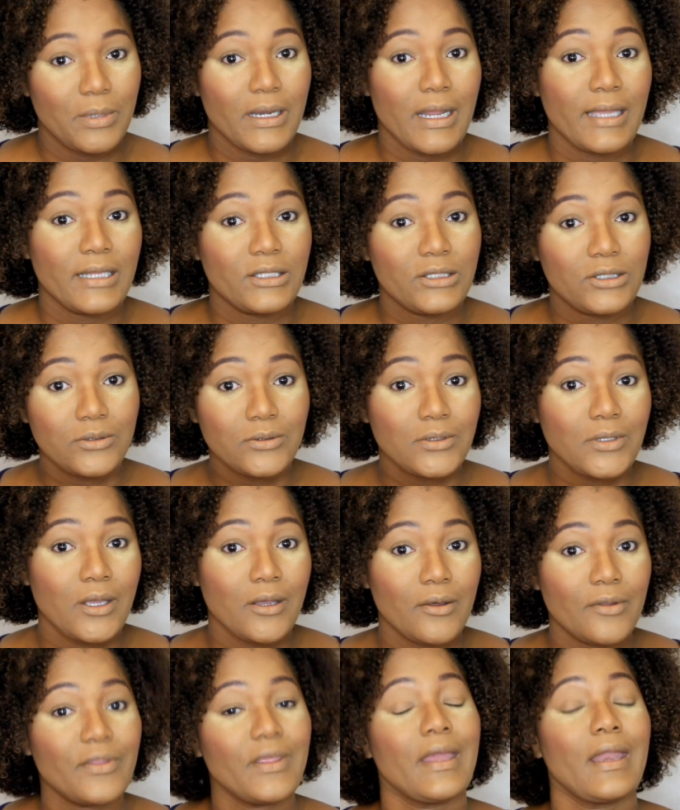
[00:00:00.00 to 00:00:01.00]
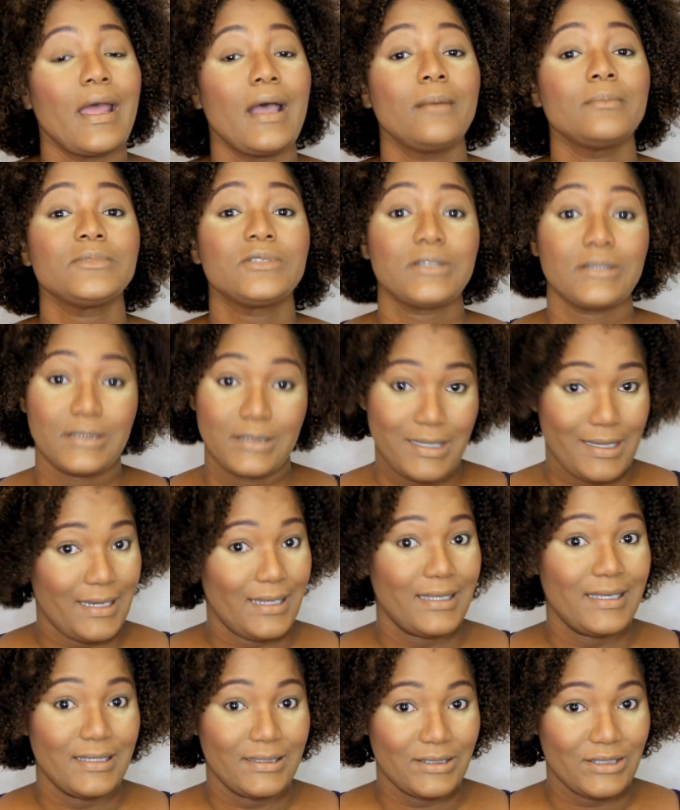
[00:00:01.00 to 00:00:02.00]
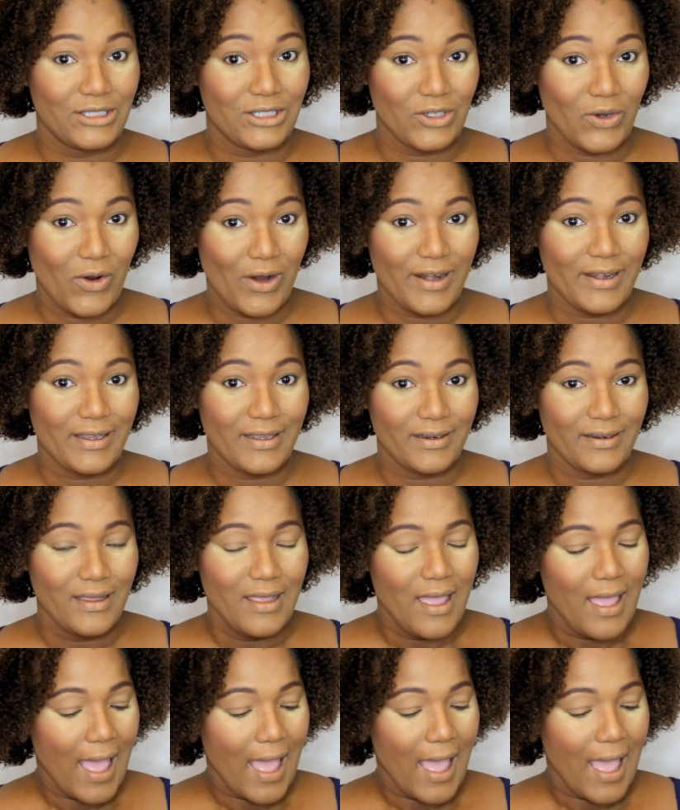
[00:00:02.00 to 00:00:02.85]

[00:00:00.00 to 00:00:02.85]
but I do know that I'm just going to get started.